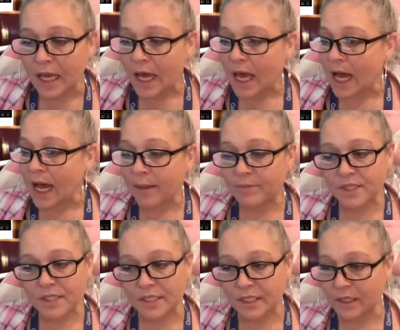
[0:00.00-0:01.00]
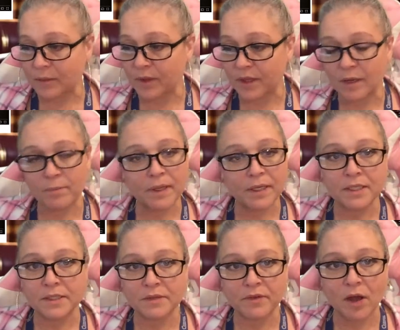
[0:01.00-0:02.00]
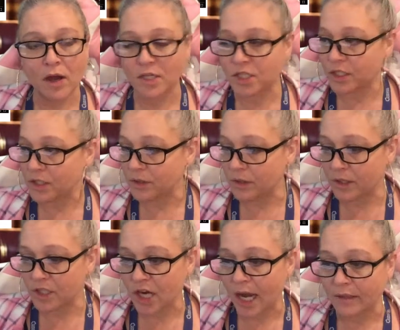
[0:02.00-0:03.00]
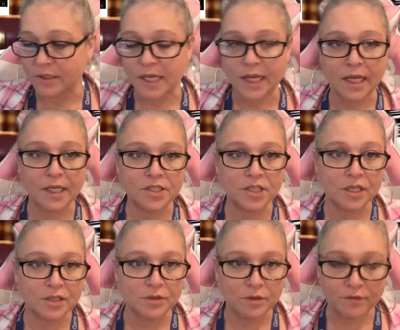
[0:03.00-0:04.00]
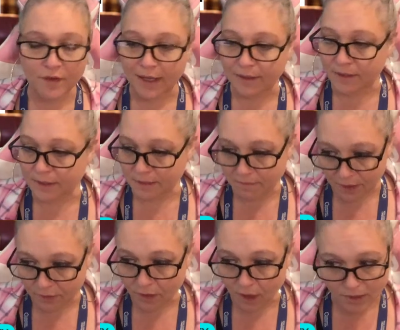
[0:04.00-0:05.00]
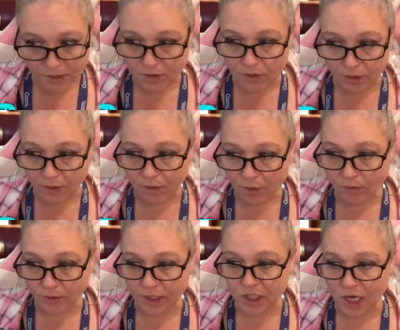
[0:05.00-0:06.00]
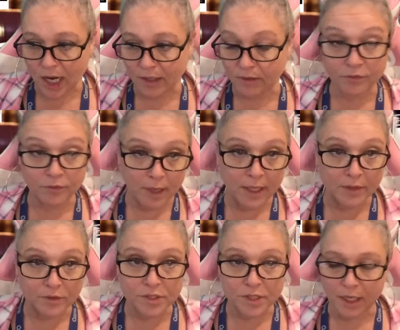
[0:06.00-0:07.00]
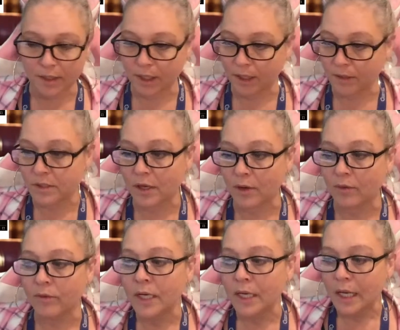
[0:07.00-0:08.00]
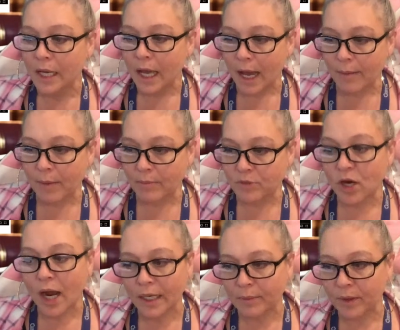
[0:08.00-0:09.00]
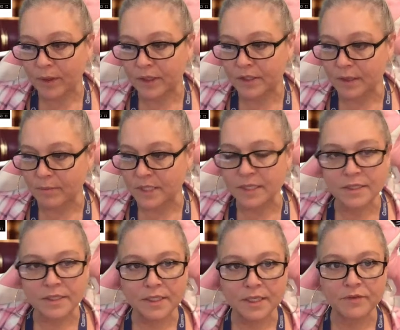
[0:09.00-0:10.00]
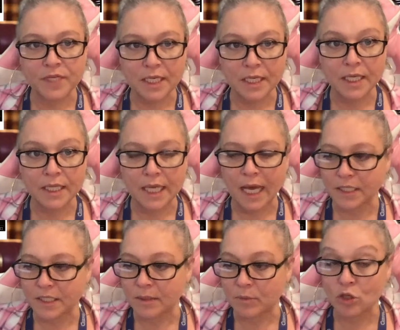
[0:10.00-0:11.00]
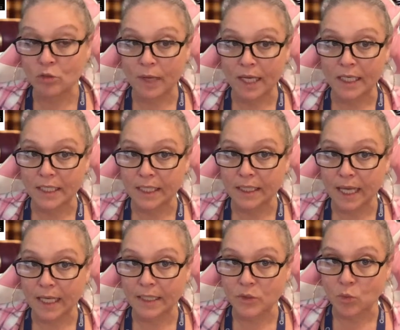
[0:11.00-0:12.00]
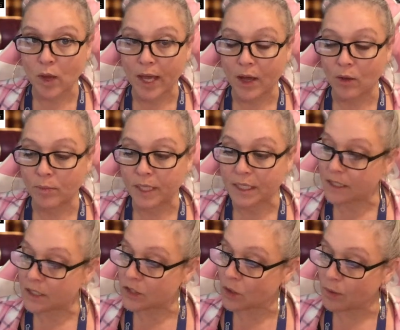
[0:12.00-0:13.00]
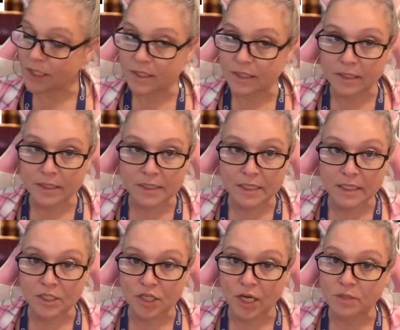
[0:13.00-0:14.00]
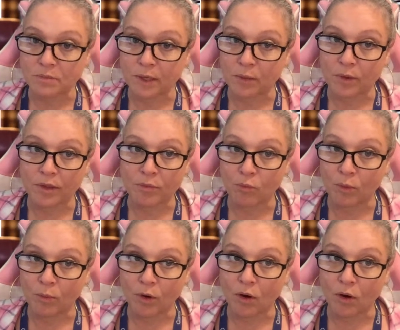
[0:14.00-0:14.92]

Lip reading: I'm just dealing with an abundance of caution due to the child's age and due to the fact that this mother lost her only child, from my understanding. So I'm trying to put some sensitivity in that and some humanity in that as well, because it's so easy to sit in judgment with when we're